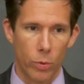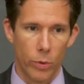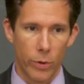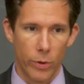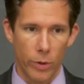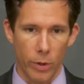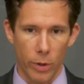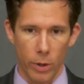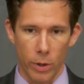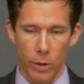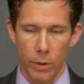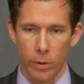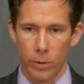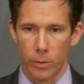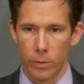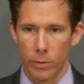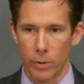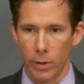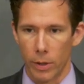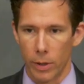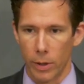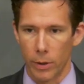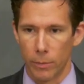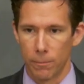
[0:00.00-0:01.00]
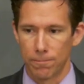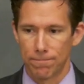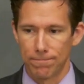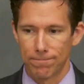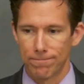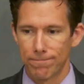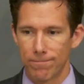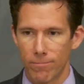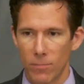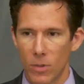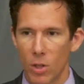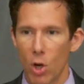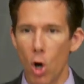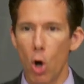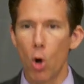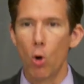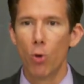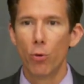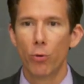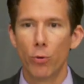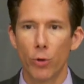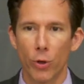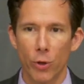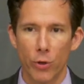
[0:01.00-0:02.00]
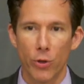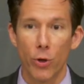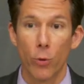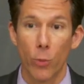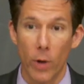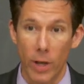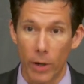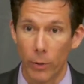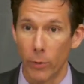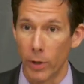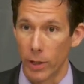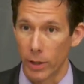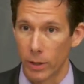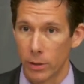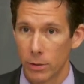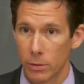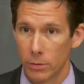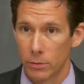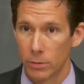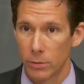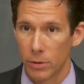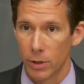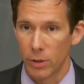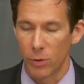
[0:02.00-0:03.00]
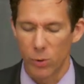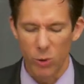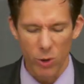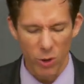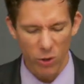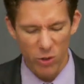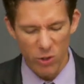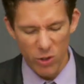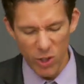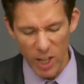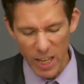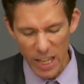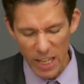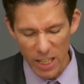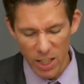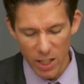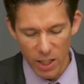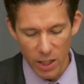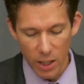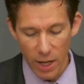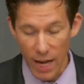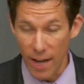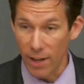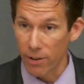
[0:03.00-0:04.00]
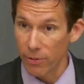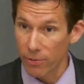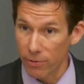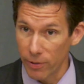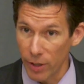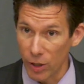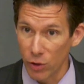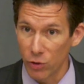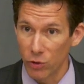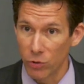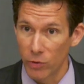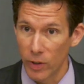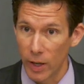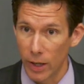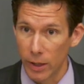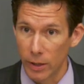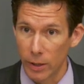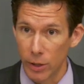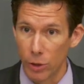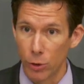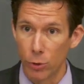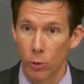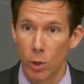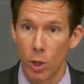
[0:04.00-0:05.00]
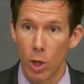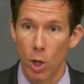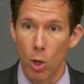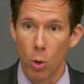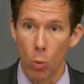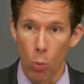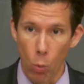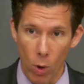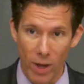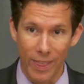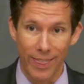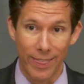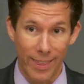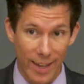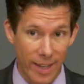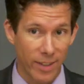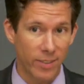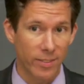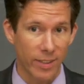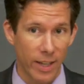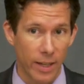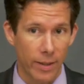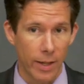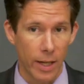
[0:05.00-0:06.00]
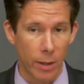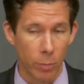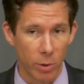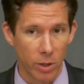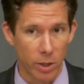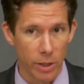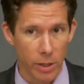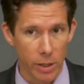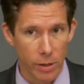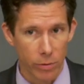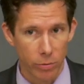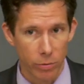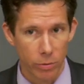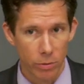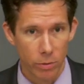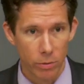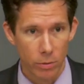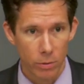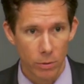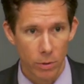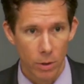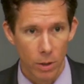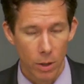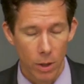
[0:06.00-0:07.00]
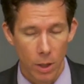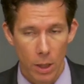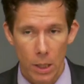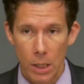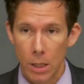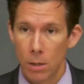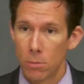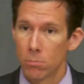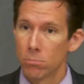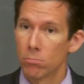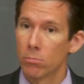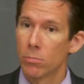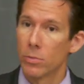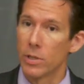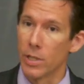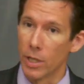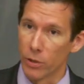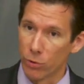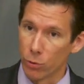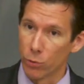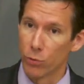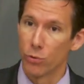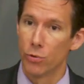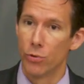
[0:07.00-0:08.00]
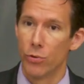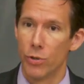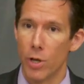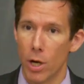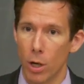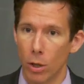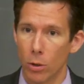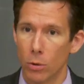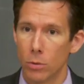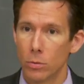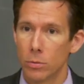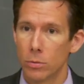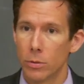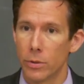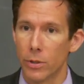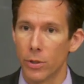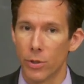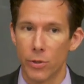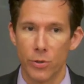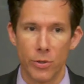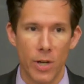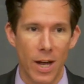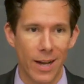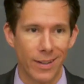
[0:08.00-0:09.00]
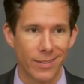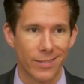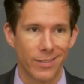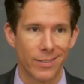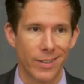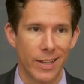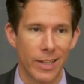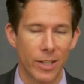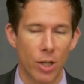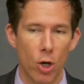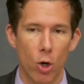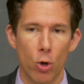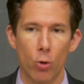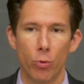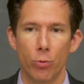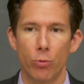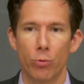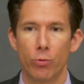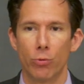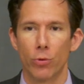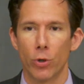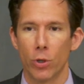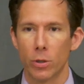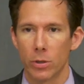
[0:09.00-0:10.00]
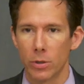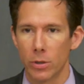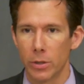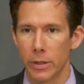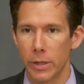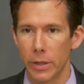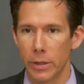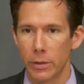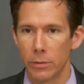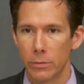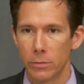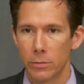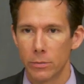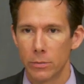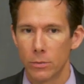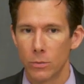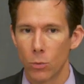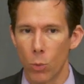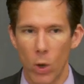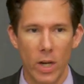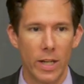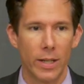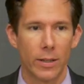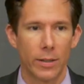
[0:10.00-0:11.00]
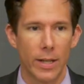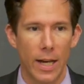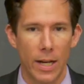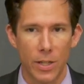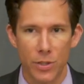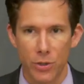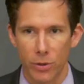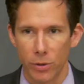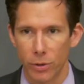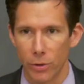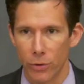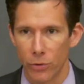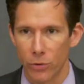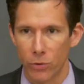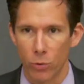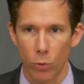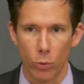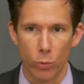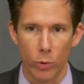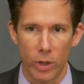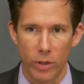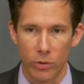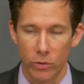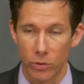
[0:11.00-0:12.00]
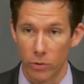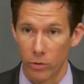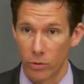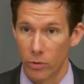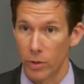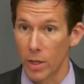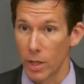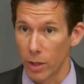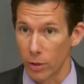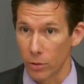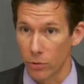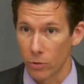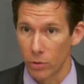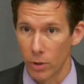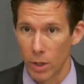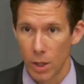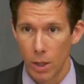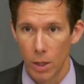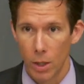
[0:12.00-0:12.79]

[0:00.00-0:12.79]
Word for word: the, the overt rhetoric, if you just take at face value what they say they believe, the answer is no. They're not saying overtly white nationalist or racist things,